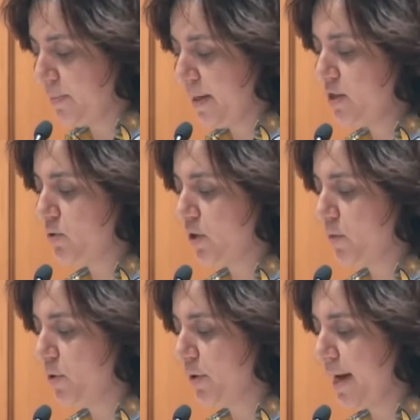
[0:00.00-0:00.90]
spiritual
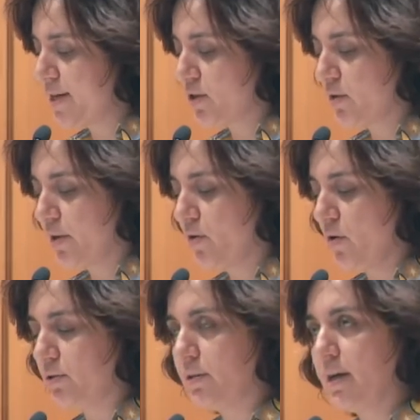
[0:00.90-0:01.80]
communication with
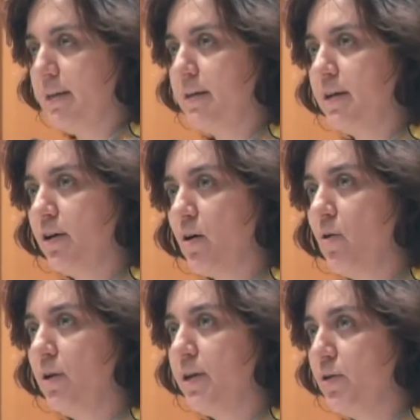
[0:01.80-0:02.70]
God under a
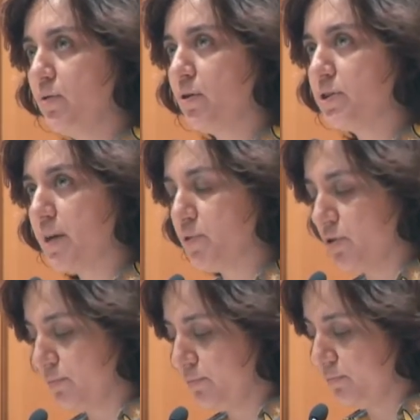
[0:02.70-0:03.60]
wholly new
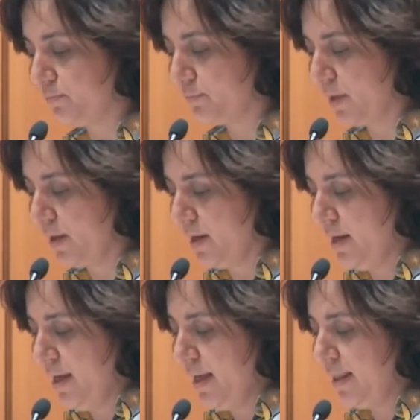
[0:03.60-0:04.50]
conception.
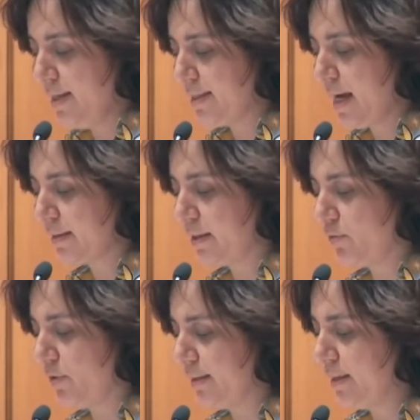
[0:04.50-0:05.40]
This tactic
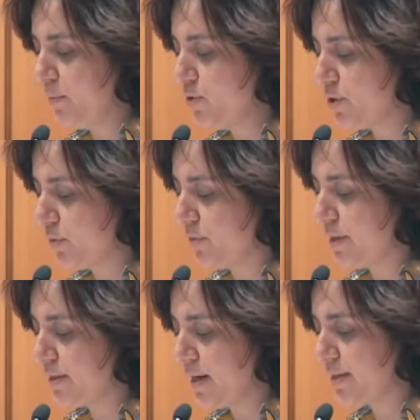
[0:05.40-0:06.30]
of adding music to
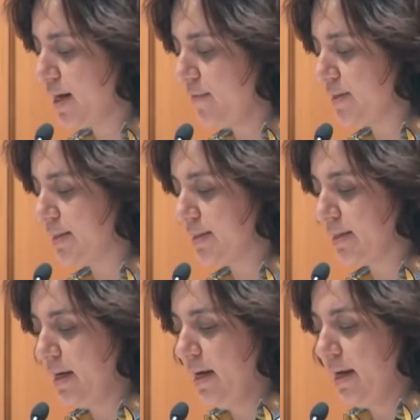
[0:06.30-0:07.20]
the church
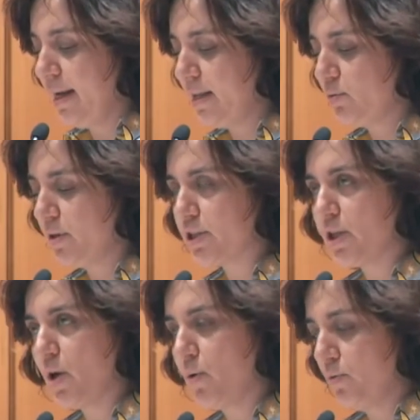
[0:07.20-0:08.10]
services led to the
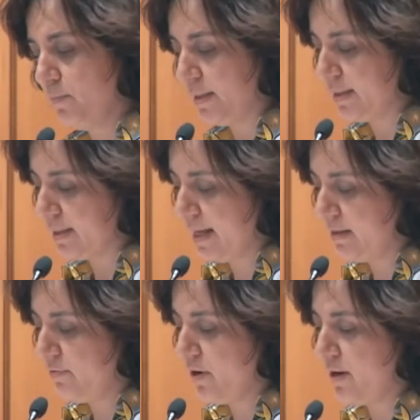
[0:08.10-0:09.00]
slow but
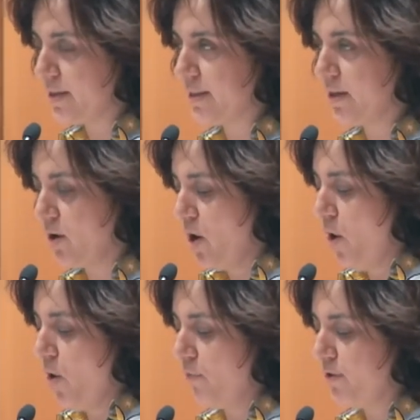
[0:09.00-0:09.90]
steady flourishing
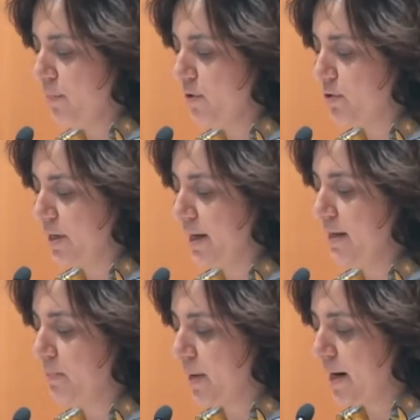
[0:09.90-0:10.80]
of the music
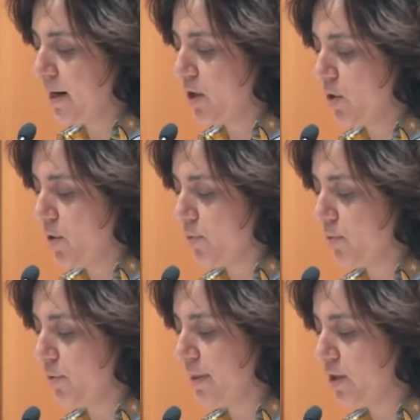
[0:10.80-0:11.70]
in a parallel
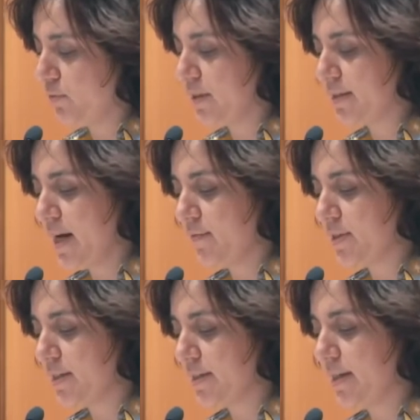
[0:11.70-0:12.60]
growth with that of the
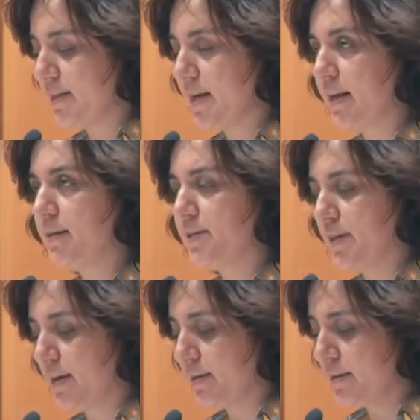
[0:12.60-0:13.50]
services inside the
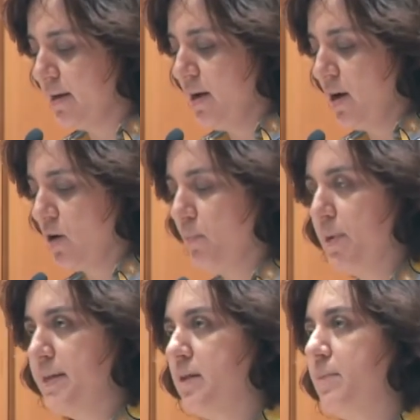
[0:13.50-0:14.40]
church,
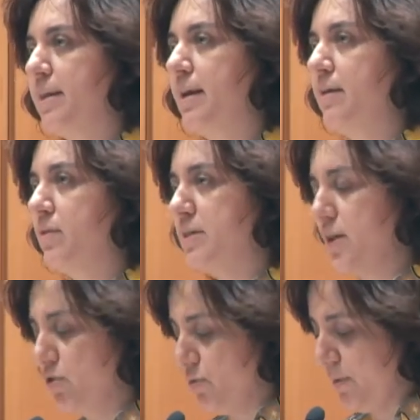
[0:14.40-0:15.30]
completed by the 11th
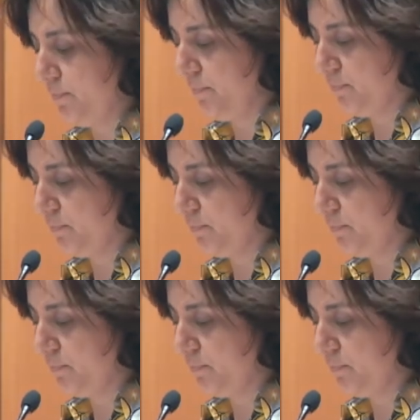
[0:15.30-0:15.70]
century.